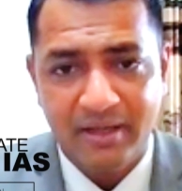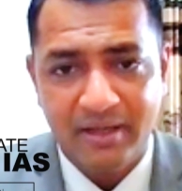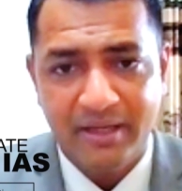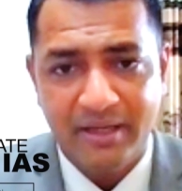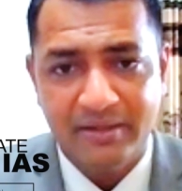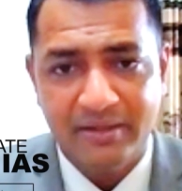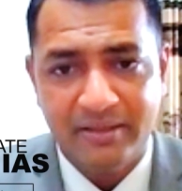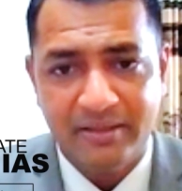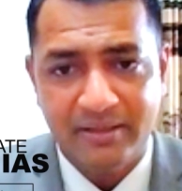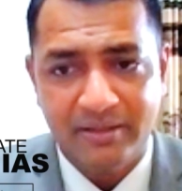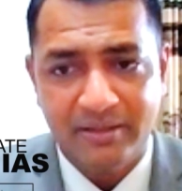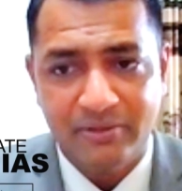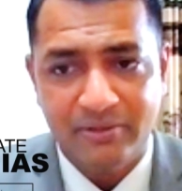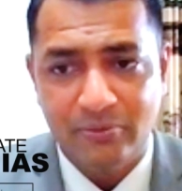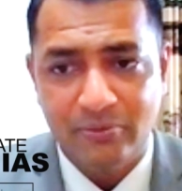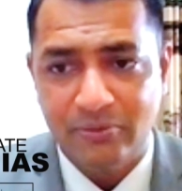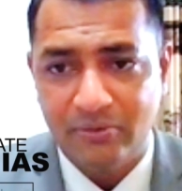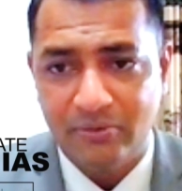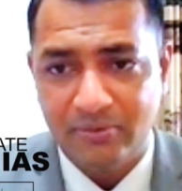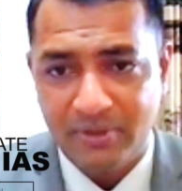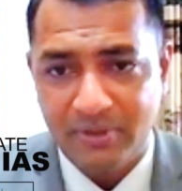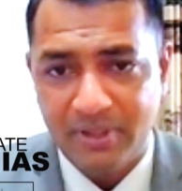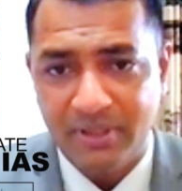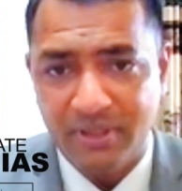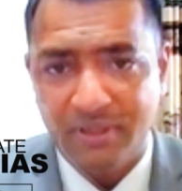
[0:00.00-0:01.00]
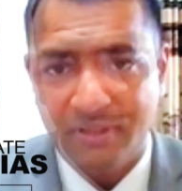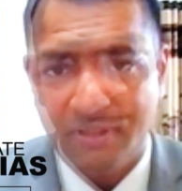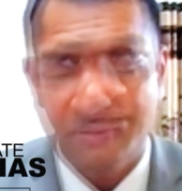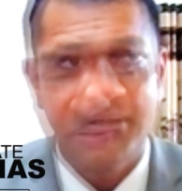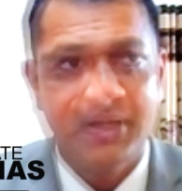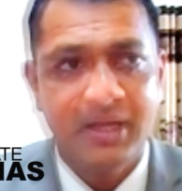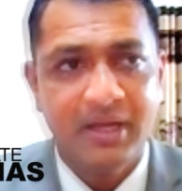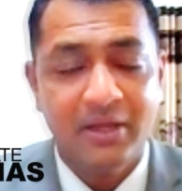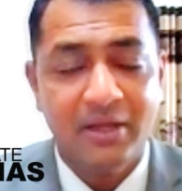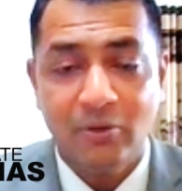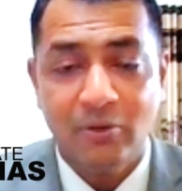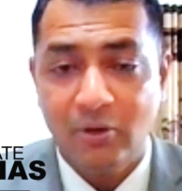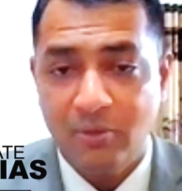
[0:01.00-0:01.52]
I think you don't learn.
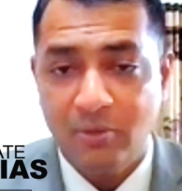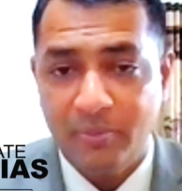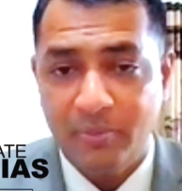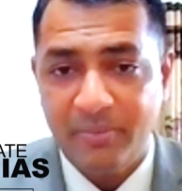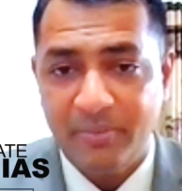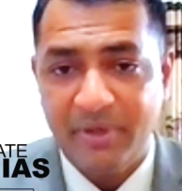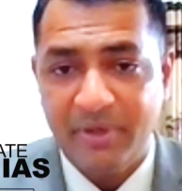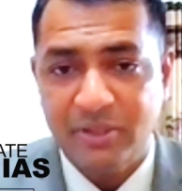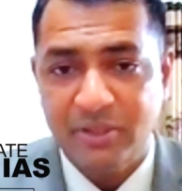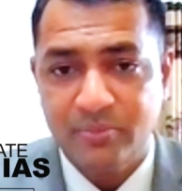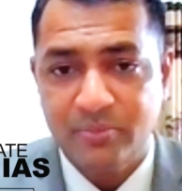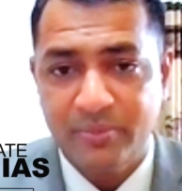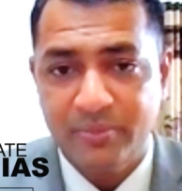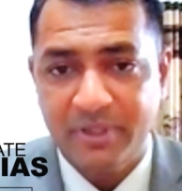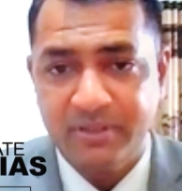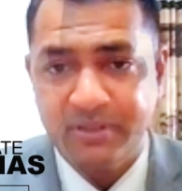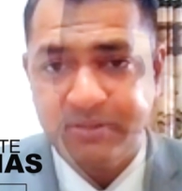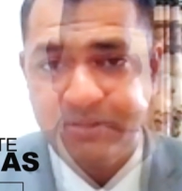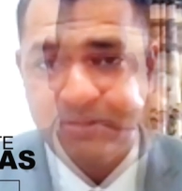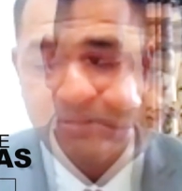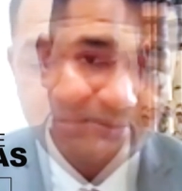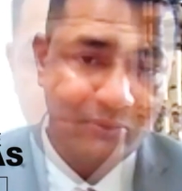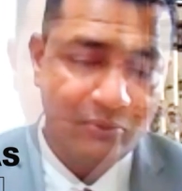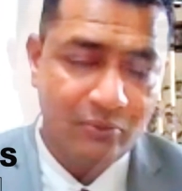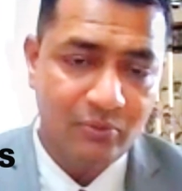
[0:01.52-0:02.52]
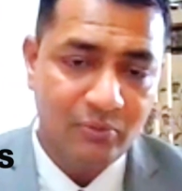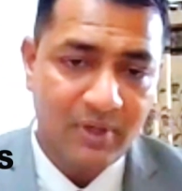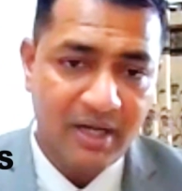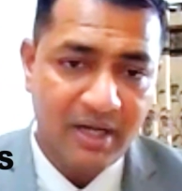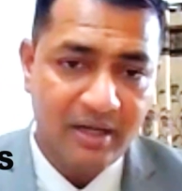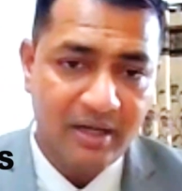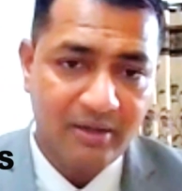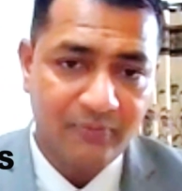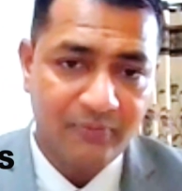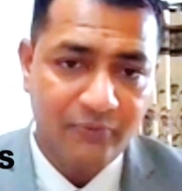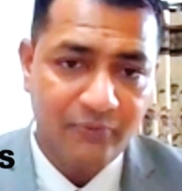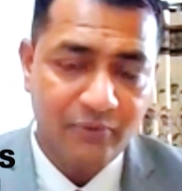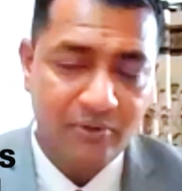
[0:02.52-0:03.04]
I have got my batchmates who
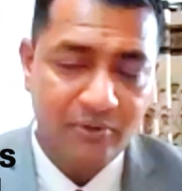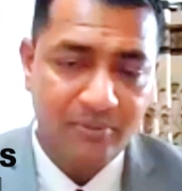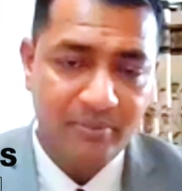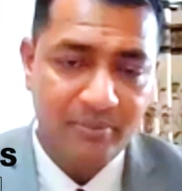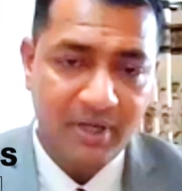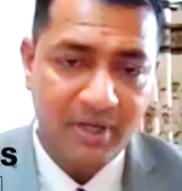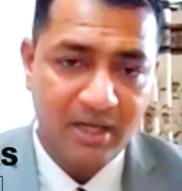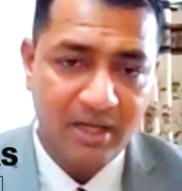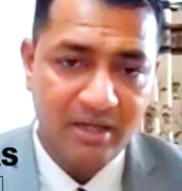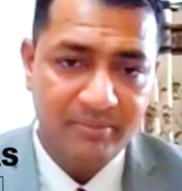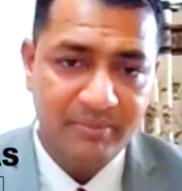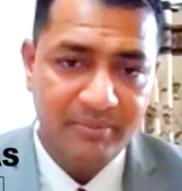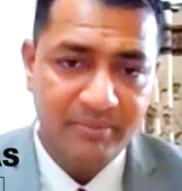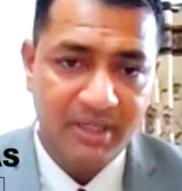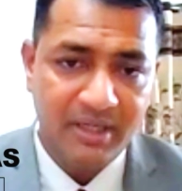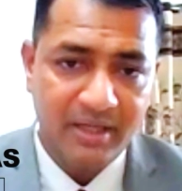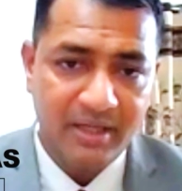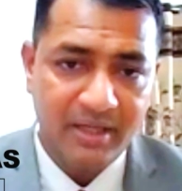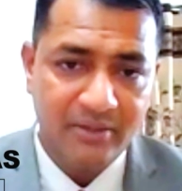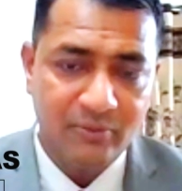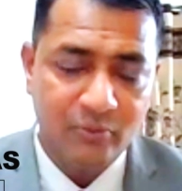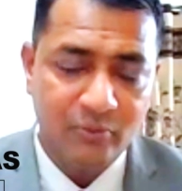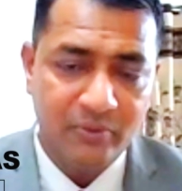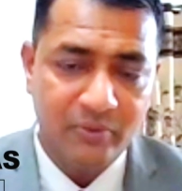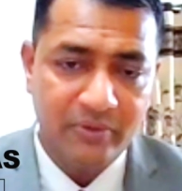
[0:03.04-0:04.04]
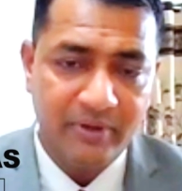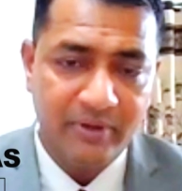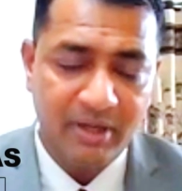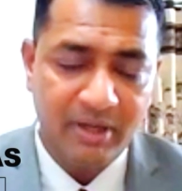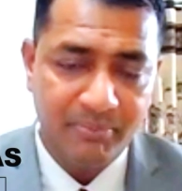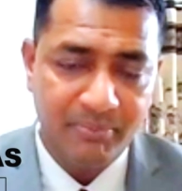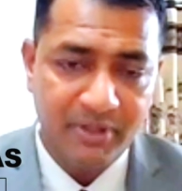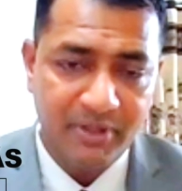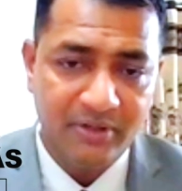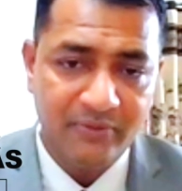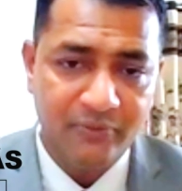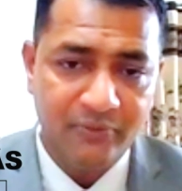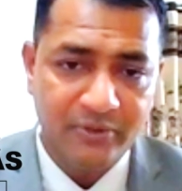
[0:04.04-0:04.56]
are from army and who have
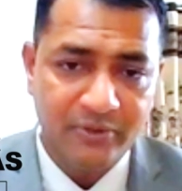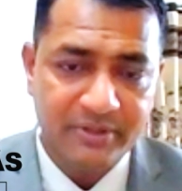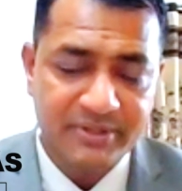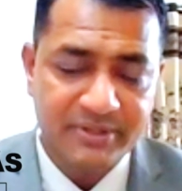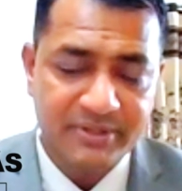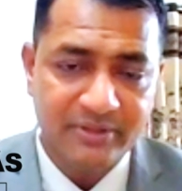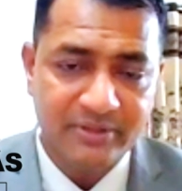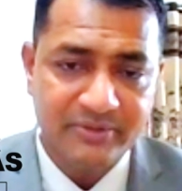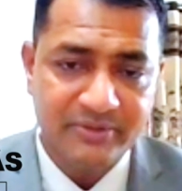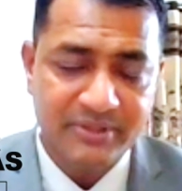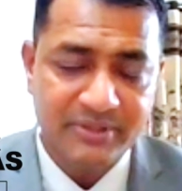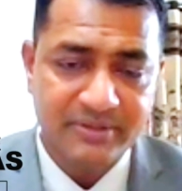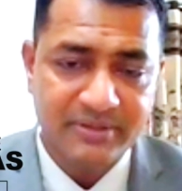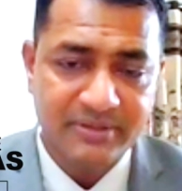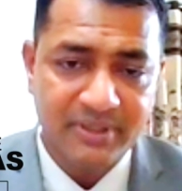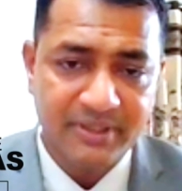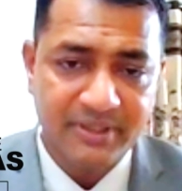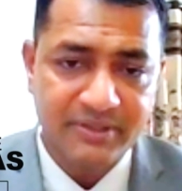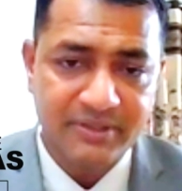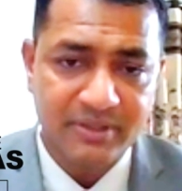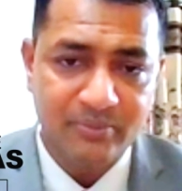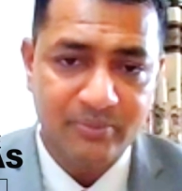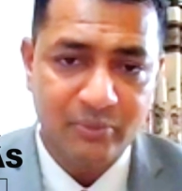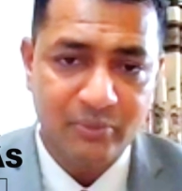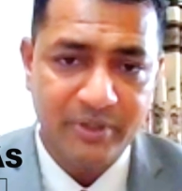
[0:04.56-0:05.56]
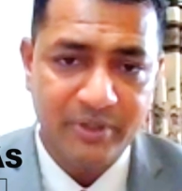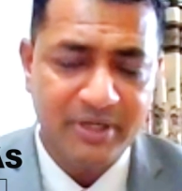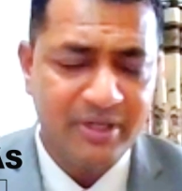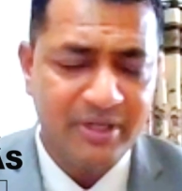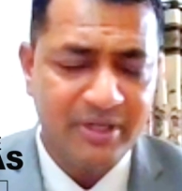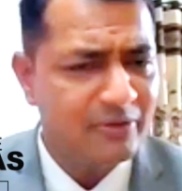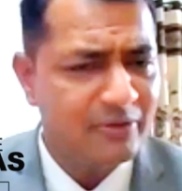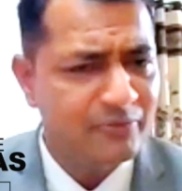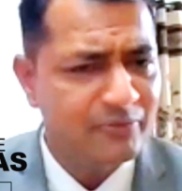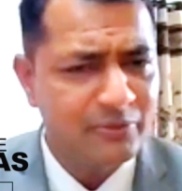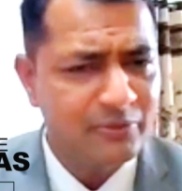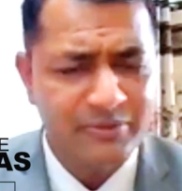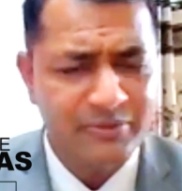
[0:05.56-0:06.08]
appeared for the services selection board
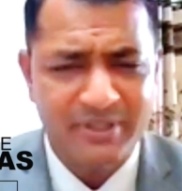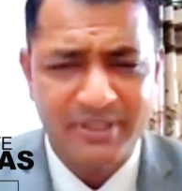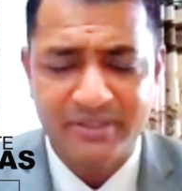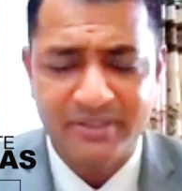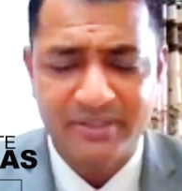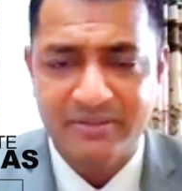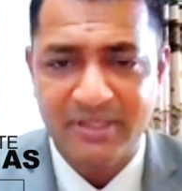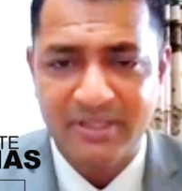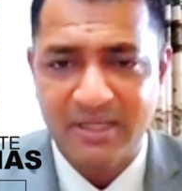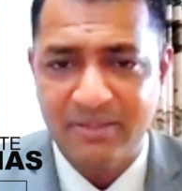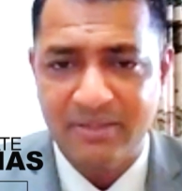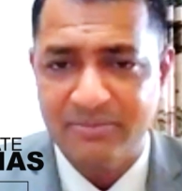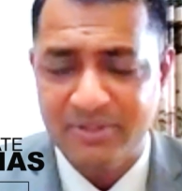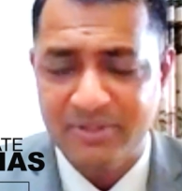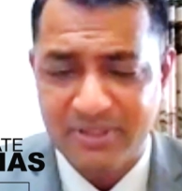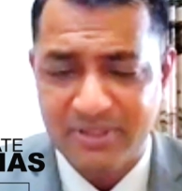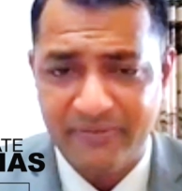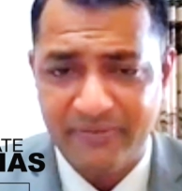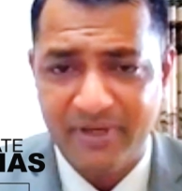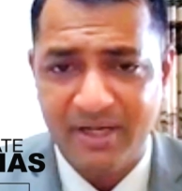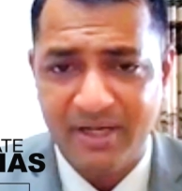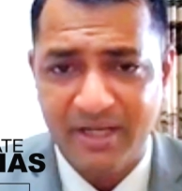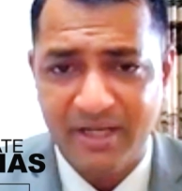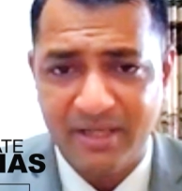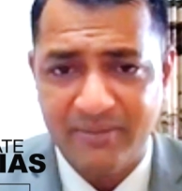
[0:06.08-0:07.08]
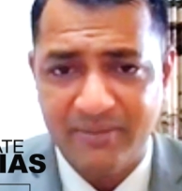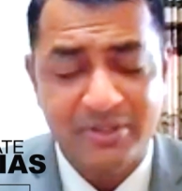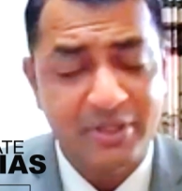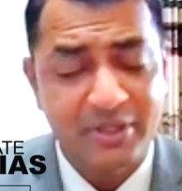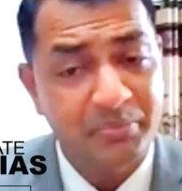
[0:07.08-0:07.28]
interview 6 times, 7 times.